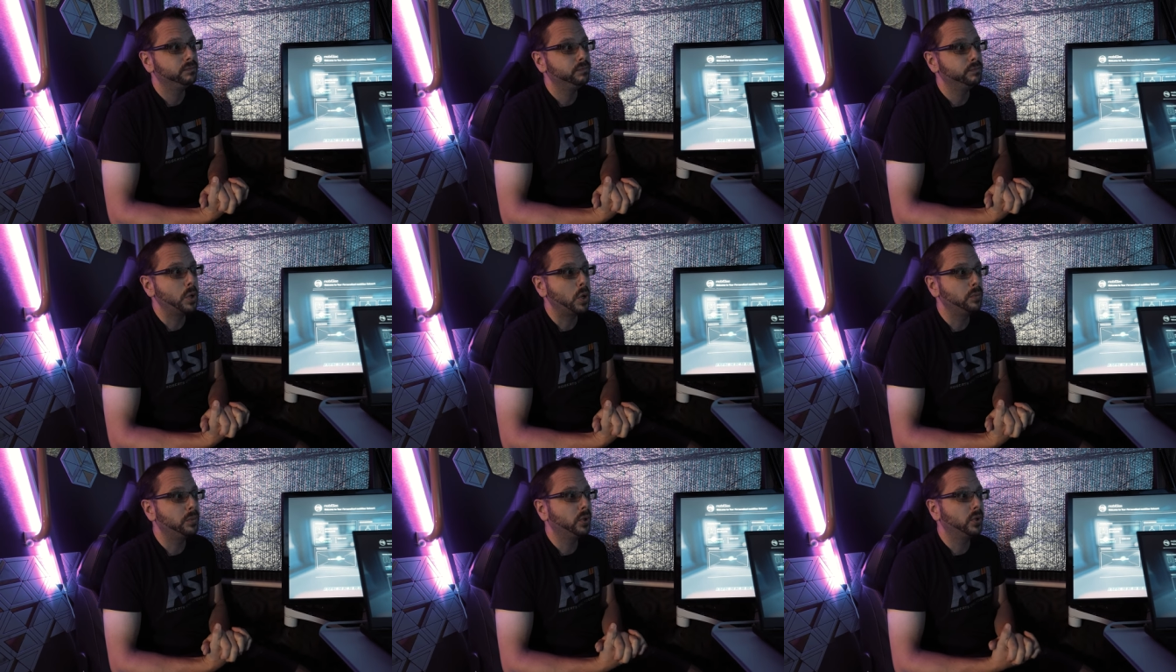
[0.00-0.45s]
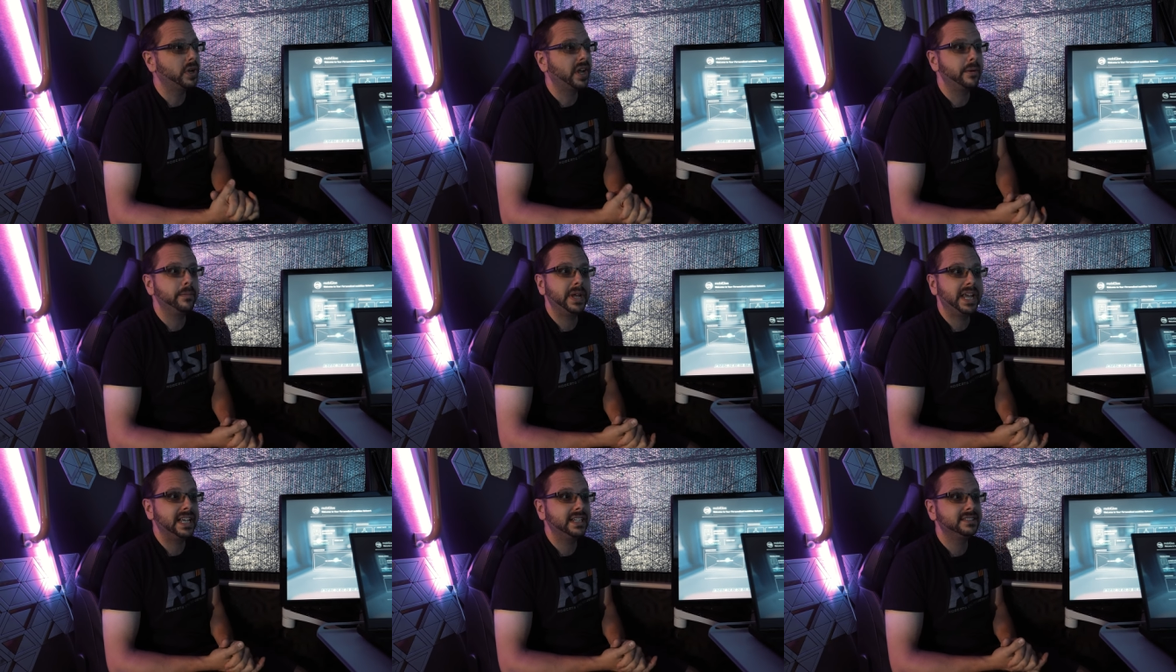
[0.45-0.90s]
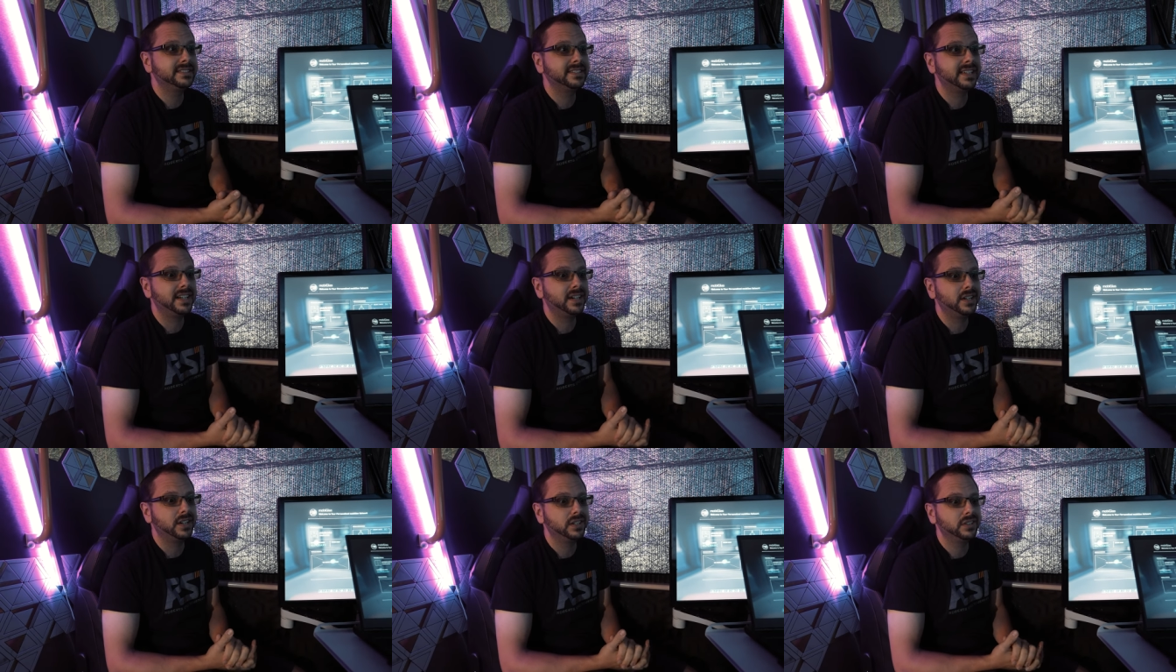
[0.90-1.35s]
mobile command
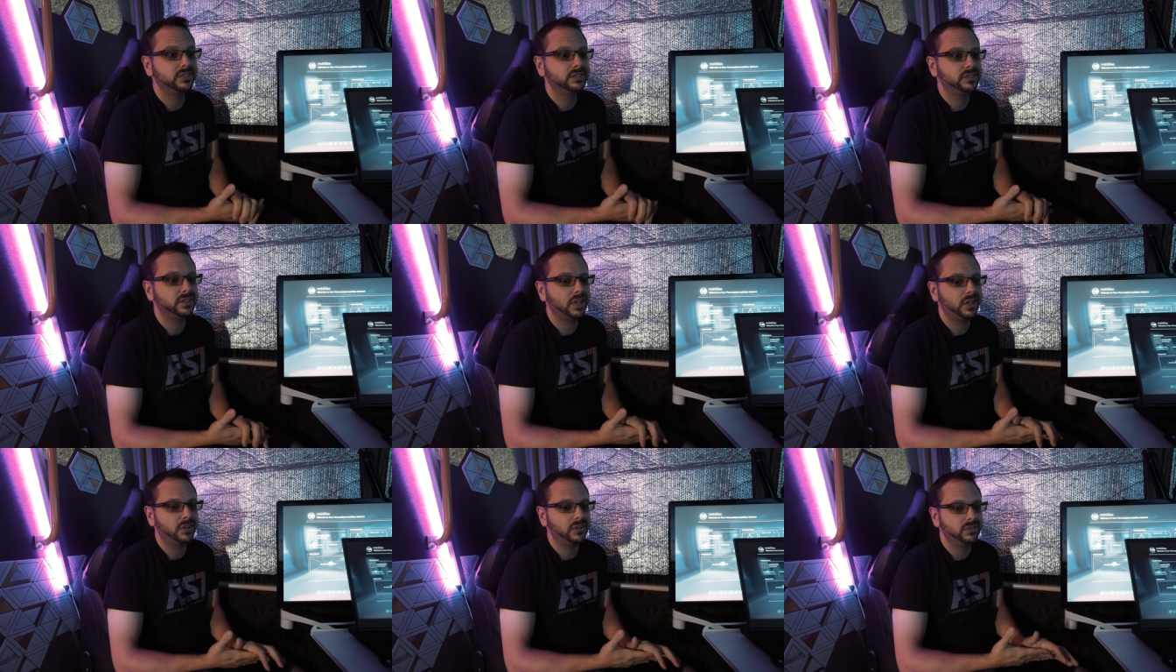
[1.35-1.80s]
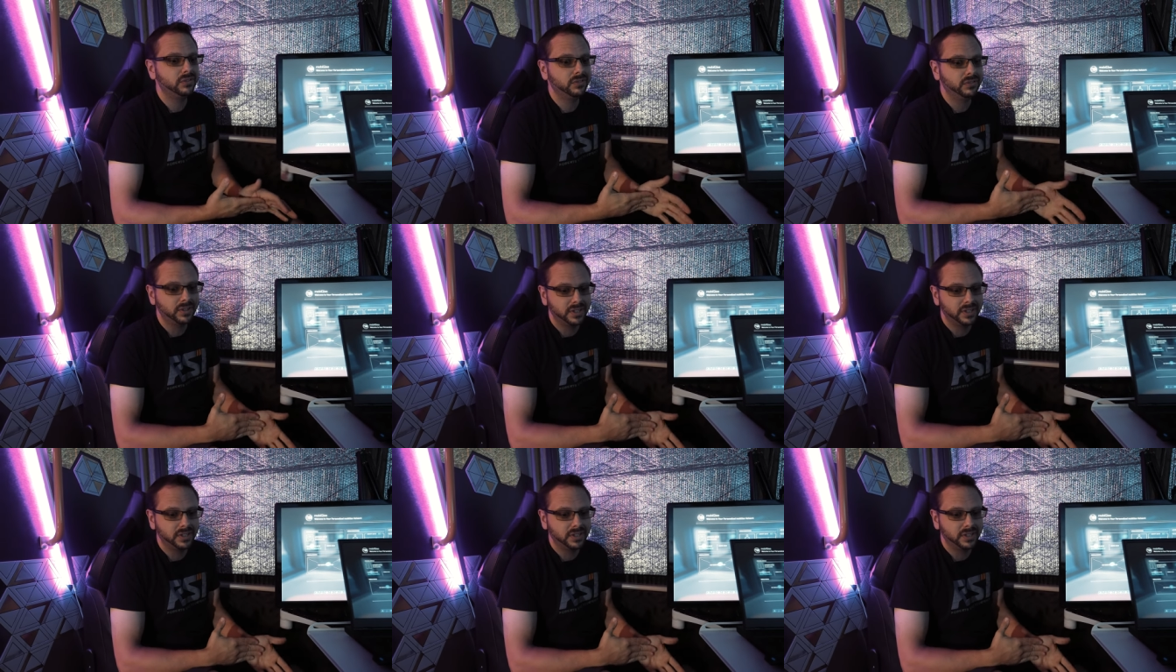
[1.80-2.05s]
center. So